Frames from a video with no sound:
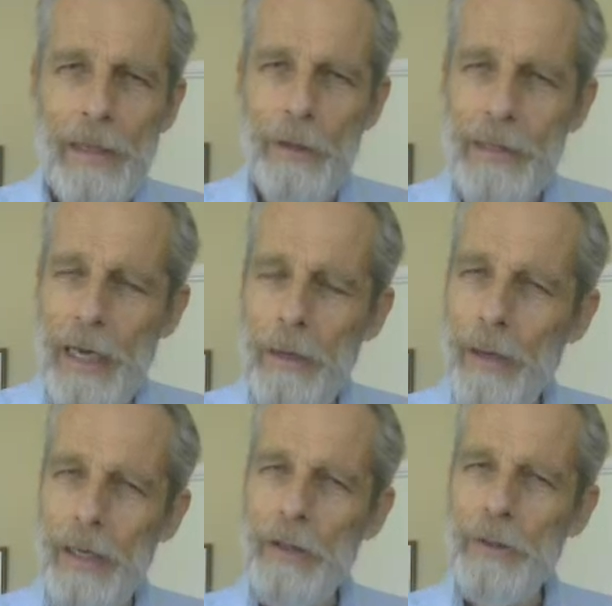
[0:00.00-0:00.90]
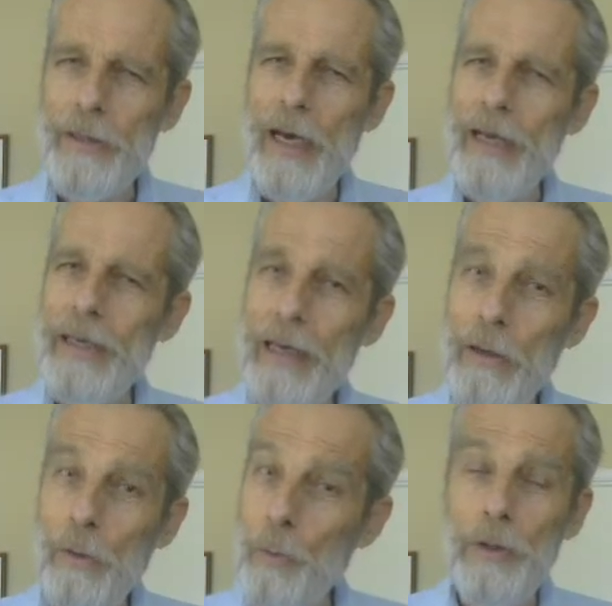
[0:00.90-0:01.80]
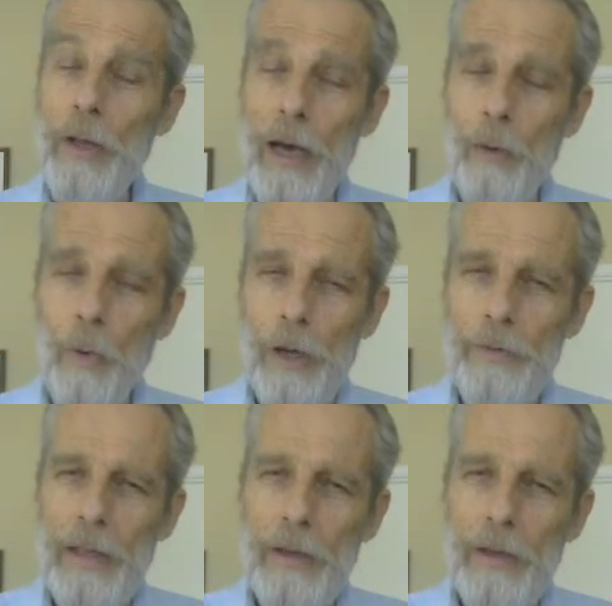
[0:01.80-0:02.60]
Now, a diabetic could not take real hot water.